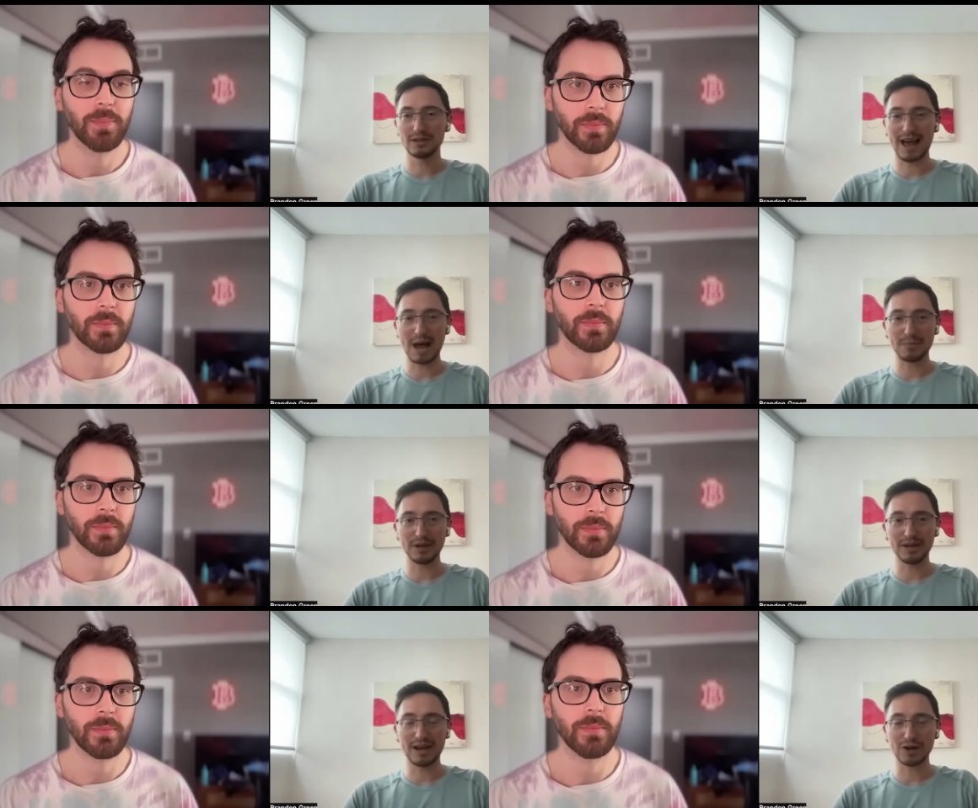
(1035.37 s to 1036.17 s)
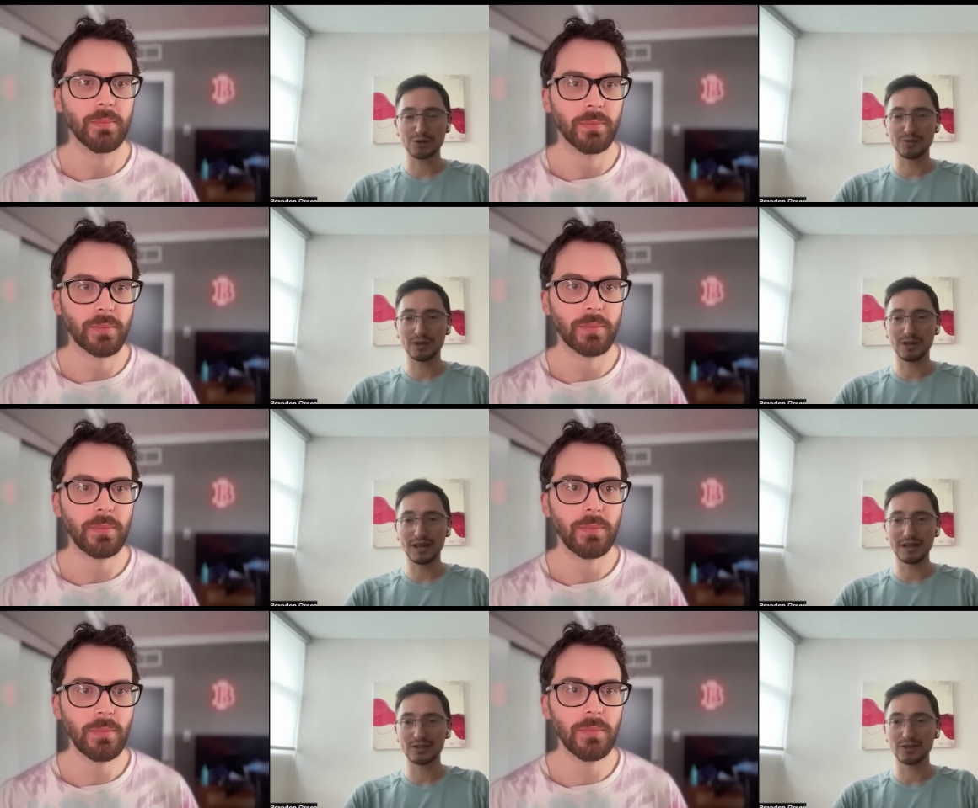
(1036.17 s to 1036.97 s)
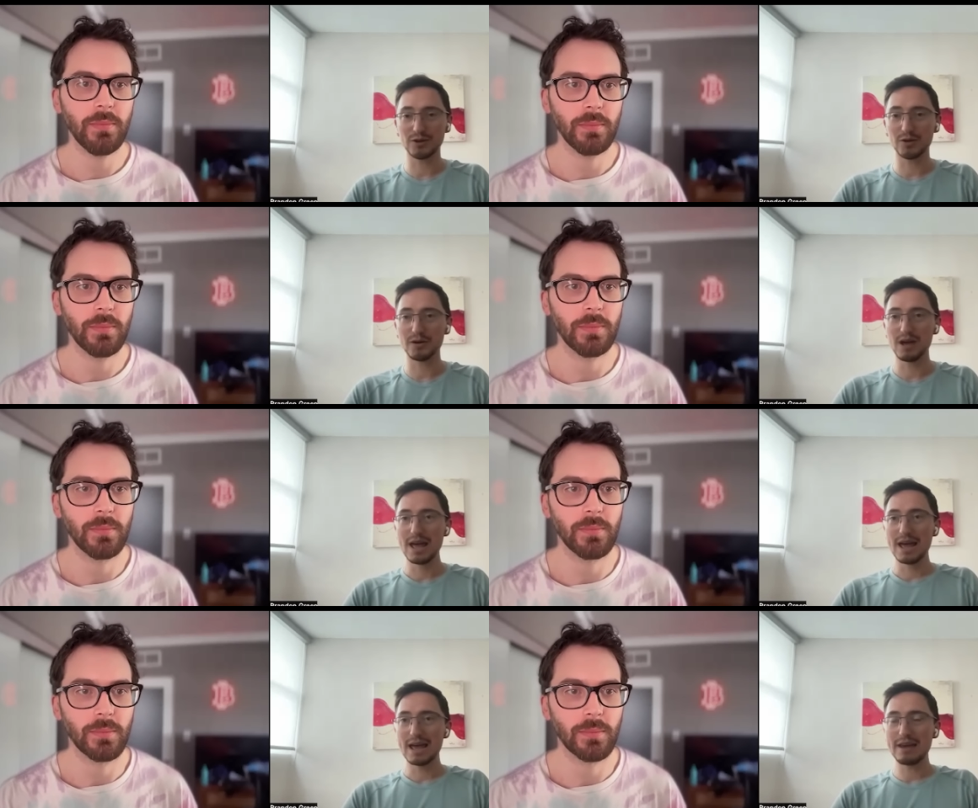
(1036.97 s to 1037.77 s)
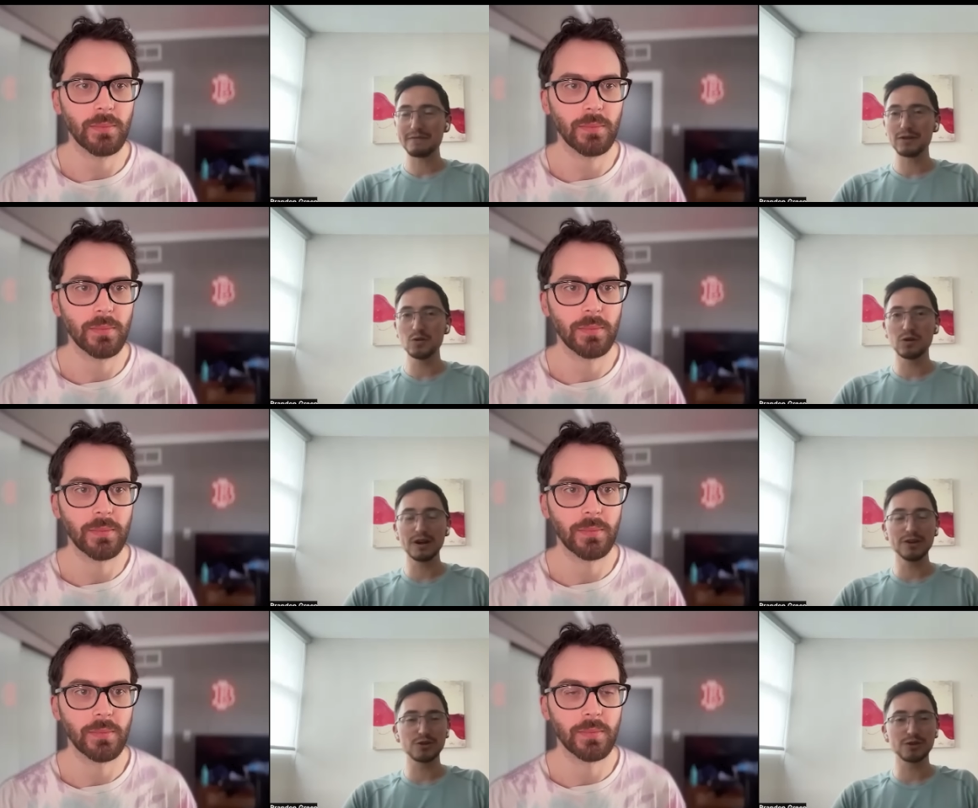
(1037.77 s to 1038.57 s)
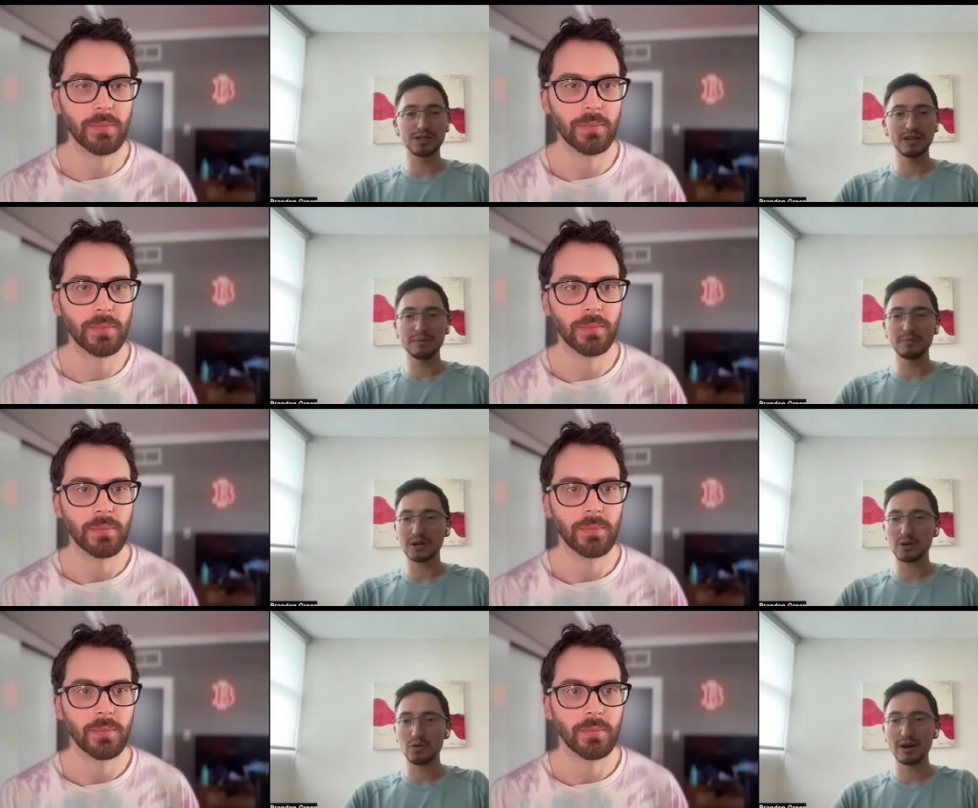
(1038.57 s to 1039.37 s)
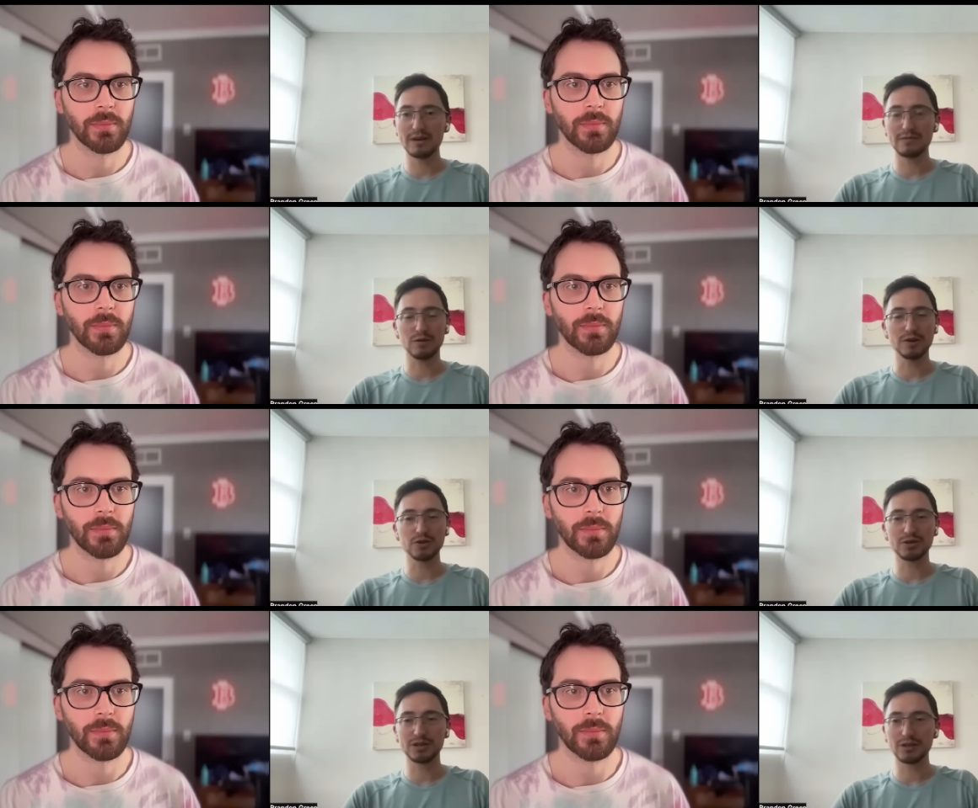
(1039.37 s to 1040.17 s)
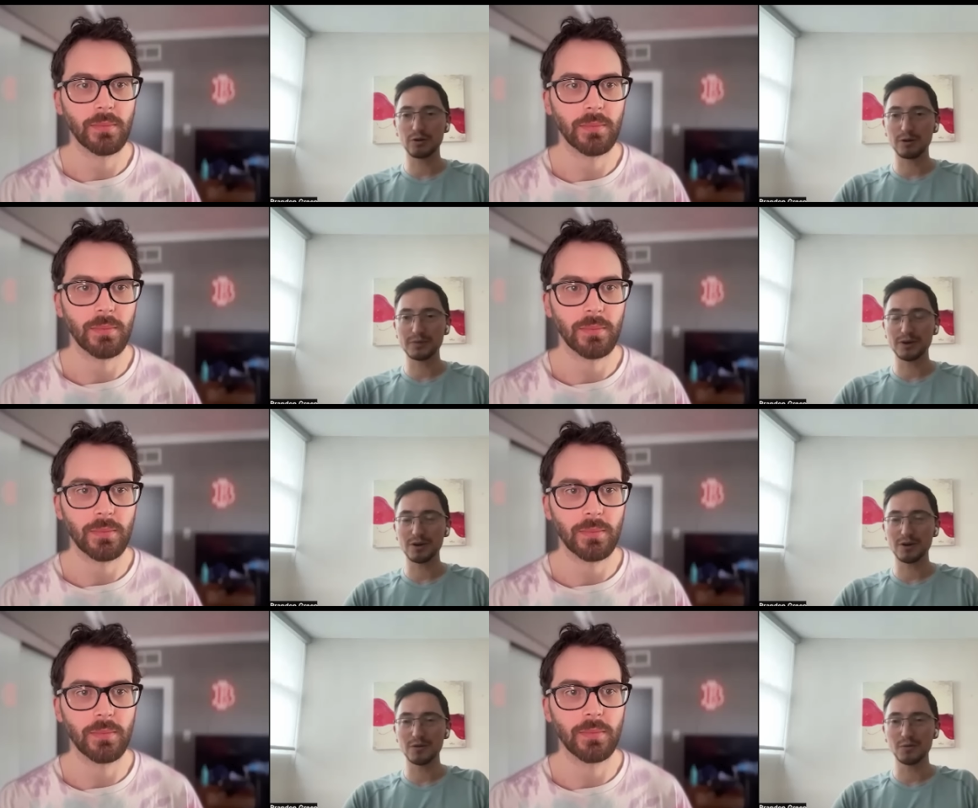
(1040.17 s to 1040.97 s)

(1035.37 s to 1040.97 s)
Speaker 1: happening in Nashville. And so if you are interested in Bitcoin, if you're interested in crypto,